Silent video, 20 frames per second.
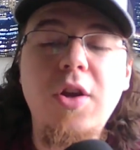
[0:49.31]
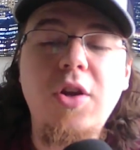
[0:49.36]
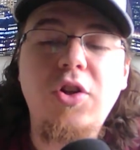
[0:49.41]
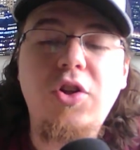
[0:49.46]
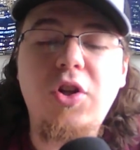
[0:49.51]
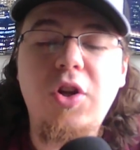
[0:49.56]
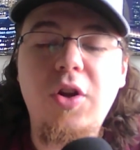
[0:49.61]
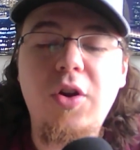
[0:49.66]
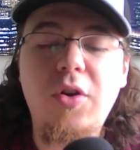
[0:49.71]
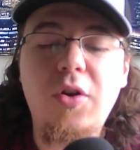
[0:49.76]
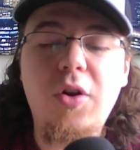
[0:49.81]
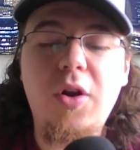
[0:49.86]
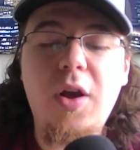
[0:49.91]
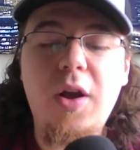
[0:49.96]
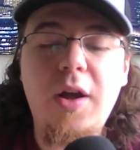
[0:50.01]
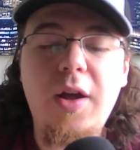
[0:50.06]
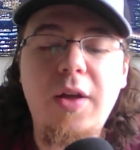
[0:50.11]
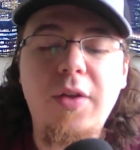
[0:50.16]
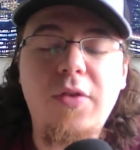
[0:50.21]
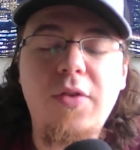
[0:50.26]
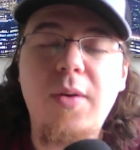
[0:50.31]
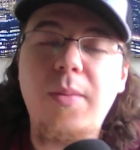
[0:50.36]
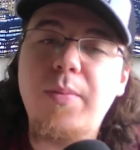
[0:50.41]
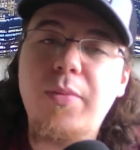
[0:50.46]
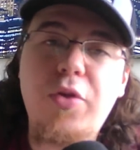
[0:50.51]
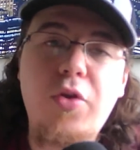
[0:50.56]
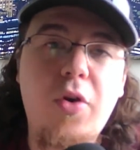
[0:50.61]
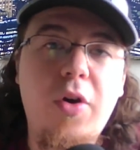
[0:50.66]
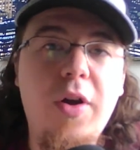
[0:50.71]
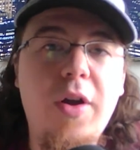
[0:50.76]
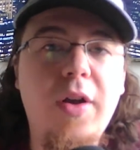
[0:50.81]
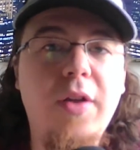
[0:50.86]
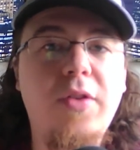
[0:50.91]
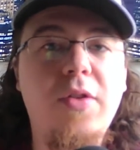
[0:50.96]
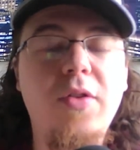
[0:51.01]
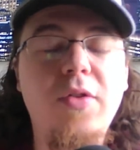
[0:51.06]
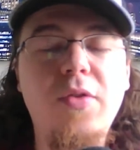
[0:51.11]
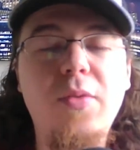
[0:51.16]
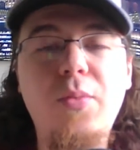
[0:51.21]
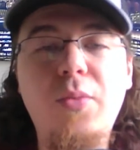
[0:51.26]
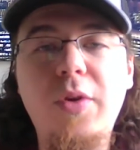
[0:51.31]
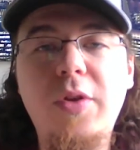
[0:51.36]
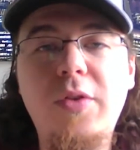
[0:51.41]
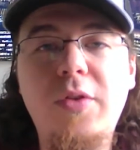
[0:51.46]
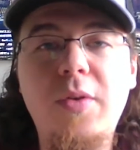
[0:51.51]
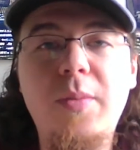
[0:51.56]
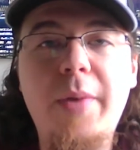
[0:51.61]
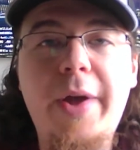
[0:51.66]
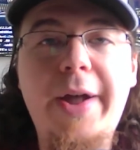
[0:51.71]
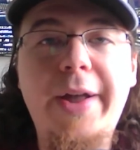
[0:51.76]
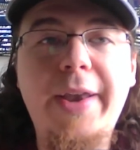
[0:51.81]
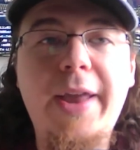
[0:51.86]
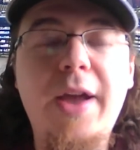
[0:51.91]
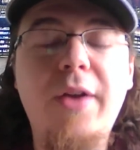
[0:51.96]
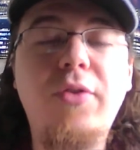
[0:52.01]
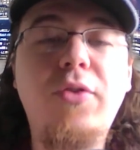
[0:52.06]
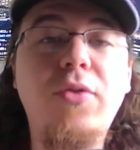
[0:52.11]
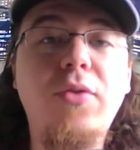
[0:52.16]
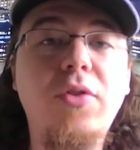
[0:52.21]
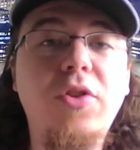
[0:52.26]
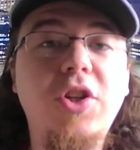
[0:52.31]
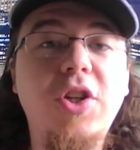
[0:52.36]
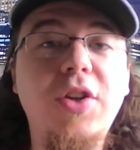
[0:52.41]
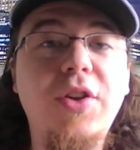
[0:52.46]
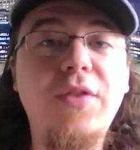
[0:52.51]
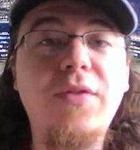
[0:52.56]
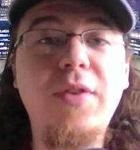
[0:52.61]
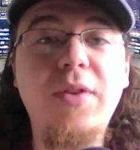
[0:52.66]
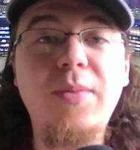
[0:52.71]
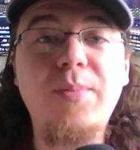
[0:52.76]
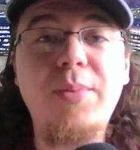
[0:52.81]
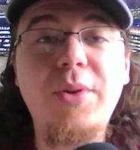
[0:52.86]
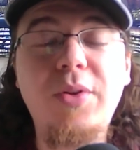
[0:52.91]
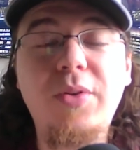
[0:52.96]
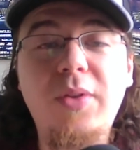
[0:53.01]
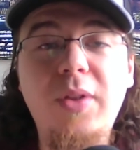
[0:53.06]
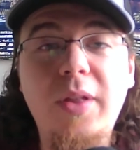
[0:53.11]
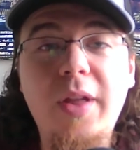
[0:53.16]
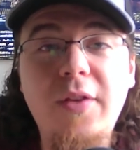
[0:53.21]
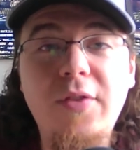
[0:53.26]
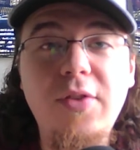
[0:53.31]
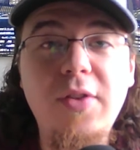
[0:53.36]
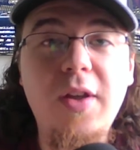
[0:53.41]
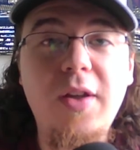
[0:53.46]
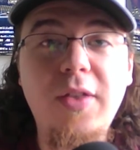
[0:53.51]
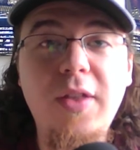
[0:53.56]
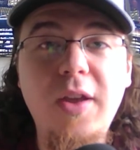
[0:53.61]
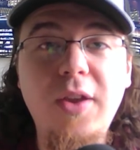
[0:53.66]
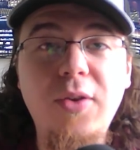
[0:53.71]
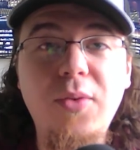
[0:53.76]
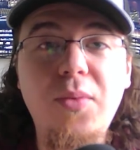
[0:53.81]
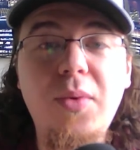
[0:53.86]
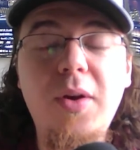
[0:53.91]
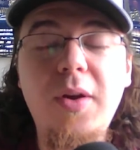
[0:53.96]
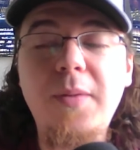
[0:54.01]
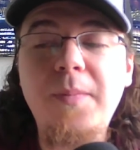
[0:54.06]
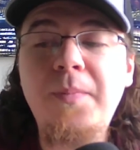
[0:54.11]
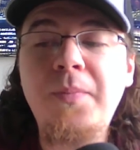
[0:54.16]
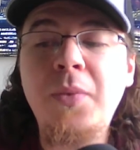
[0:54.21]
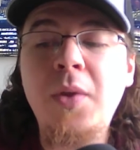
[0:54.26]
share some thoughts and some wisdom on how to achieve and build the lifestyle that you want.